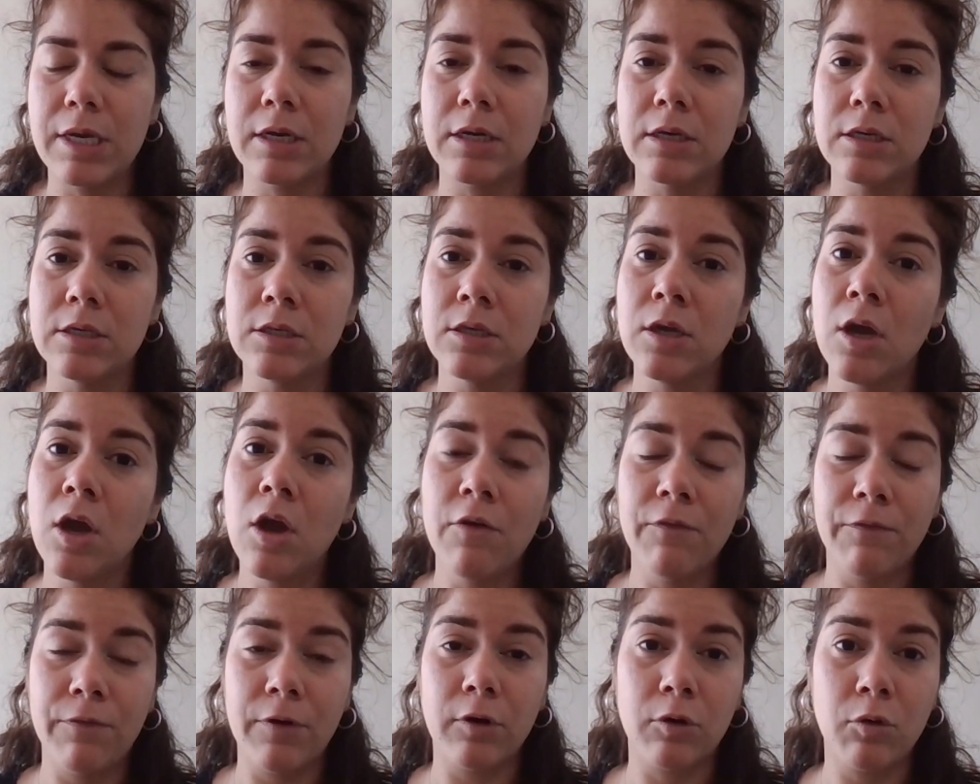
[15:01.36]
because
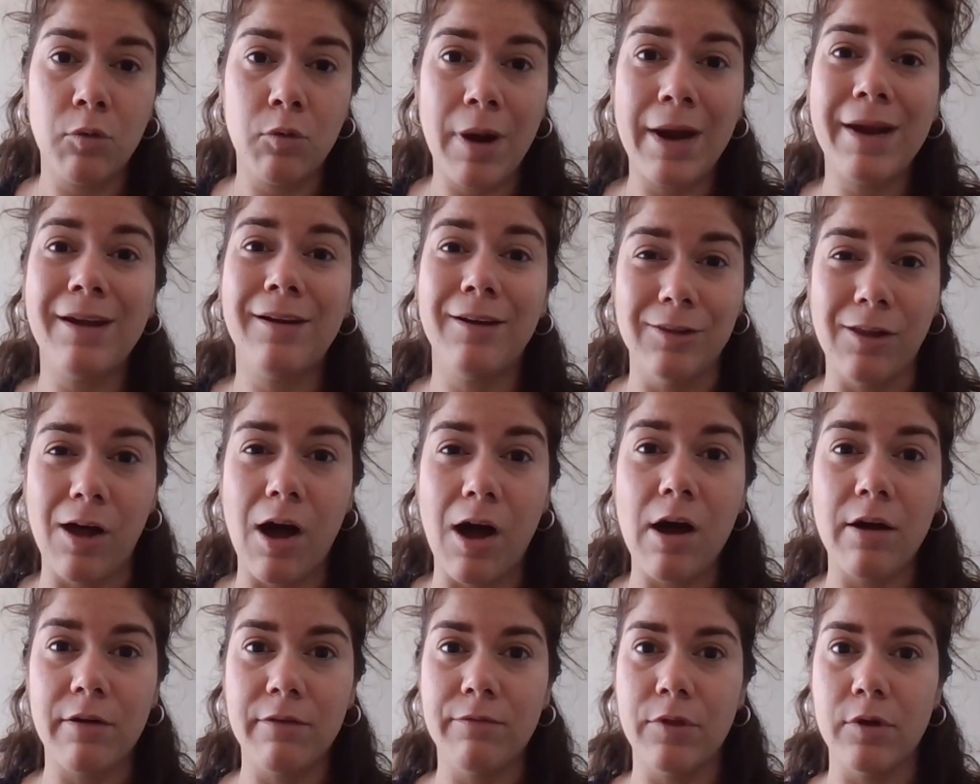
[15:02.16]
for quite a
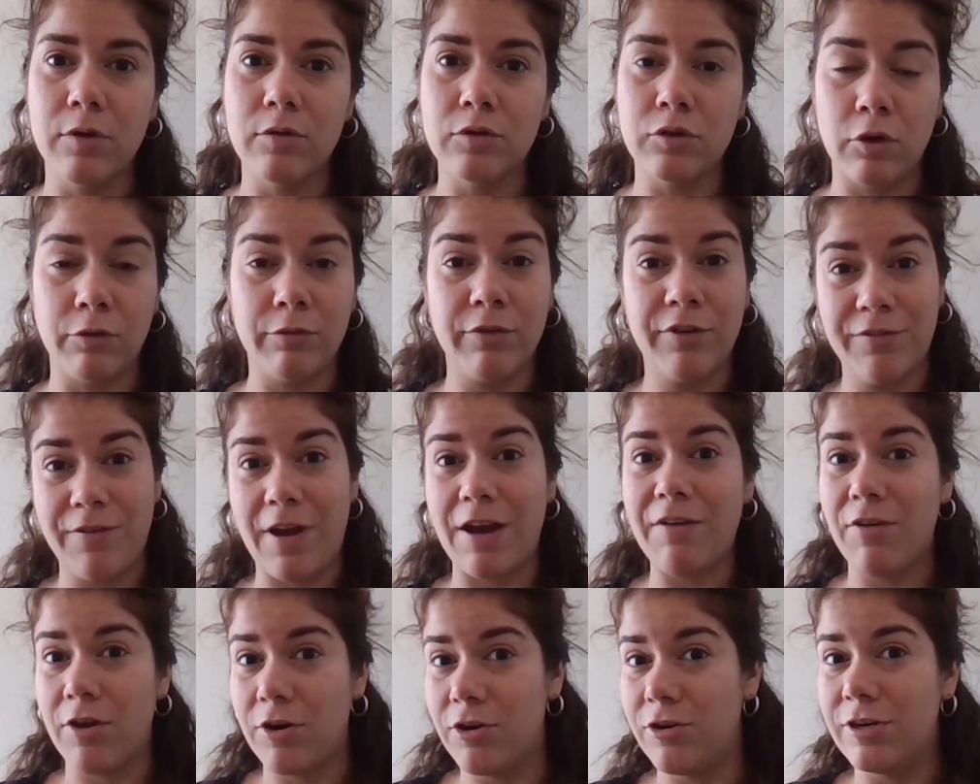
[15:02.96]
lot of those over
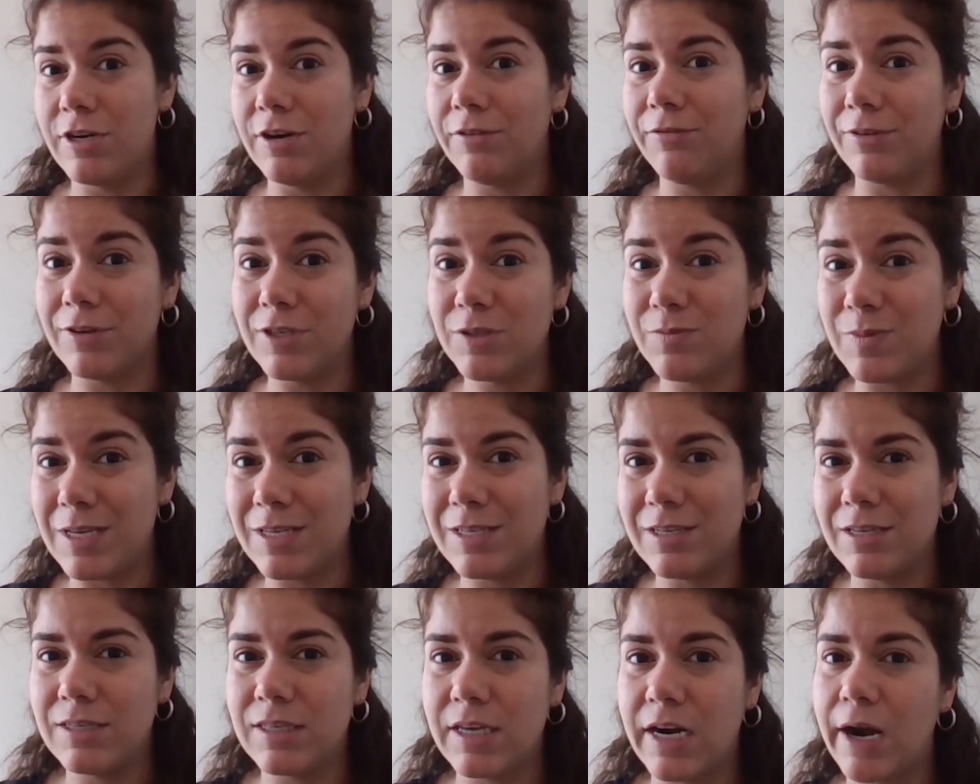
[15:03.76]
500 different
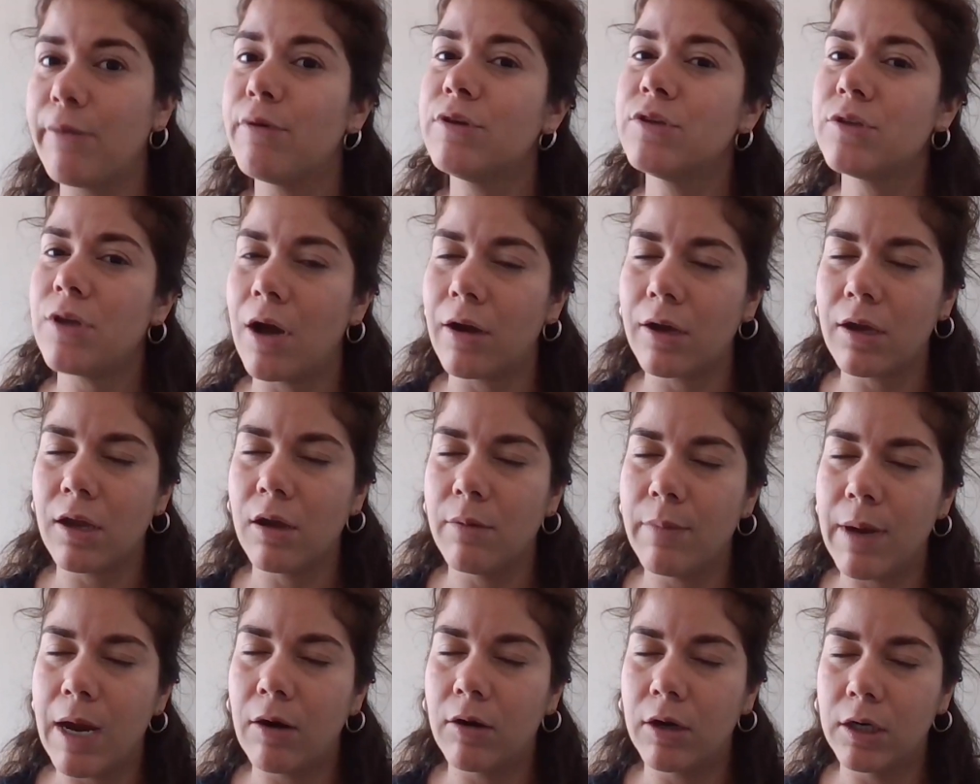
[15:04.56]
species that I was
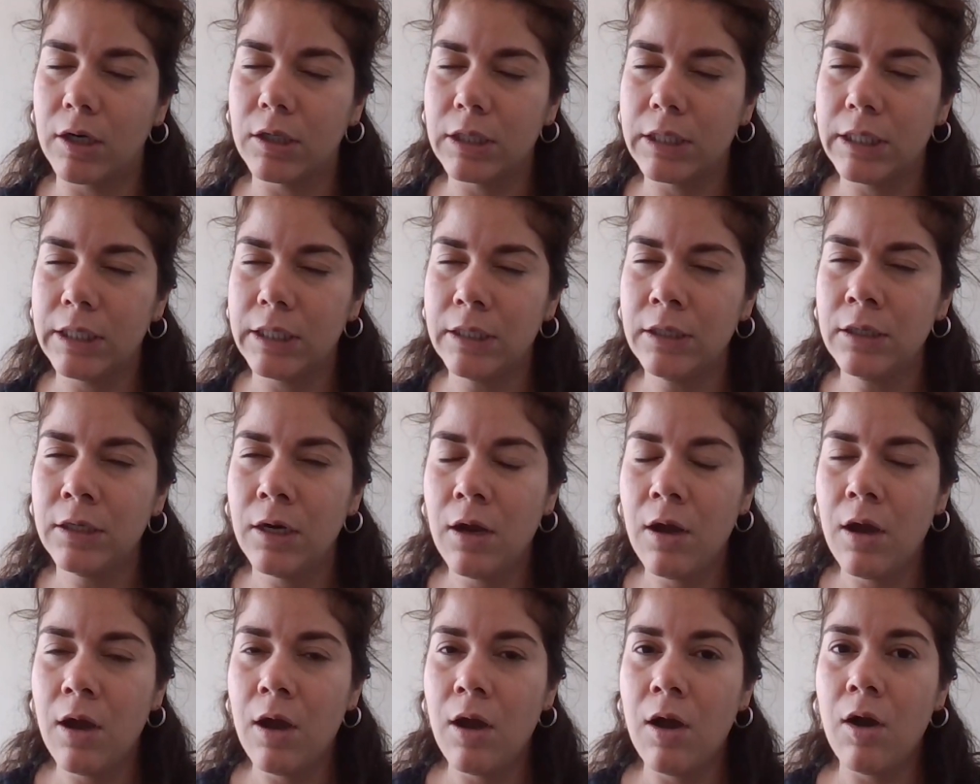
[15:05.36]
talking about earlier,
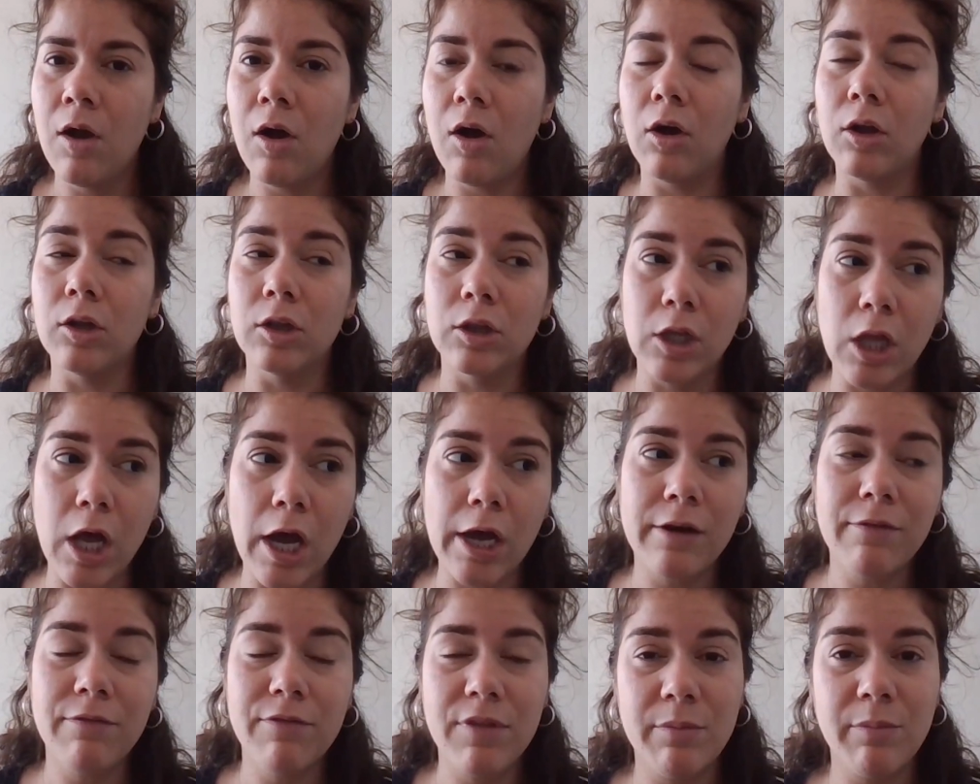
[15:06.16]
a
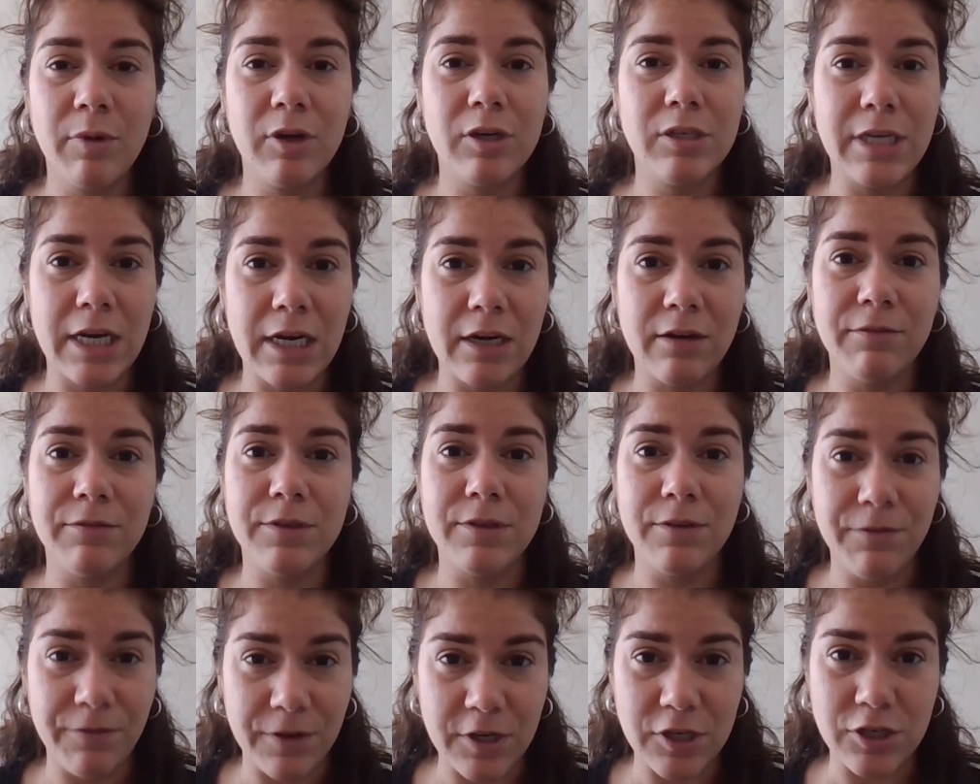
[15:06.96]
lot of them are data
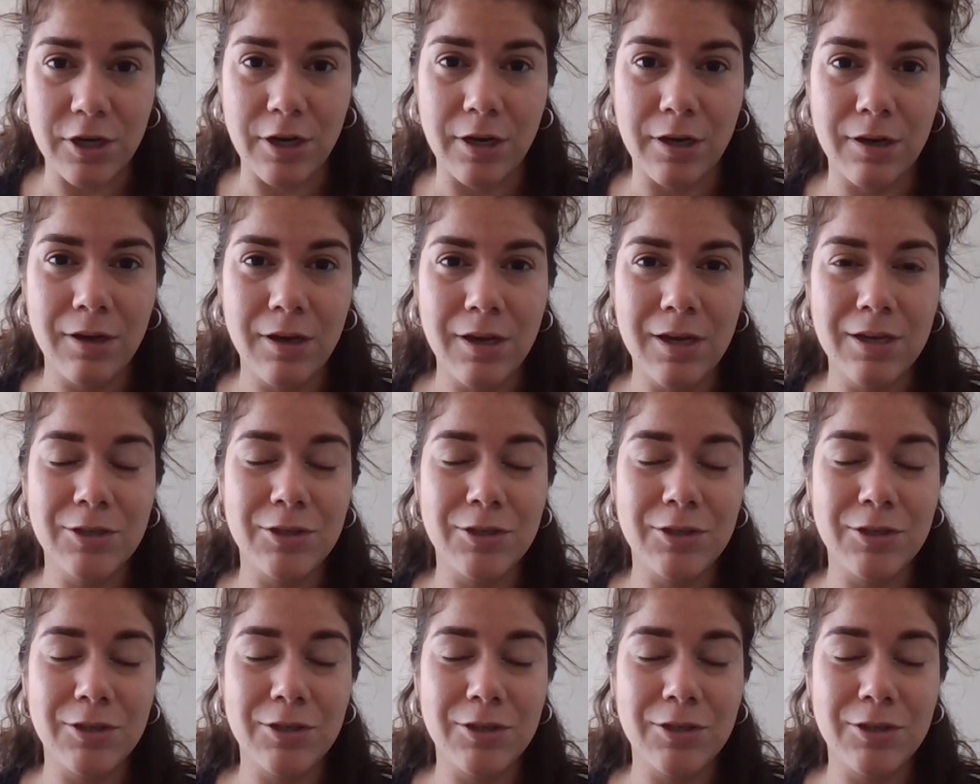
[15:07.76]
deficient.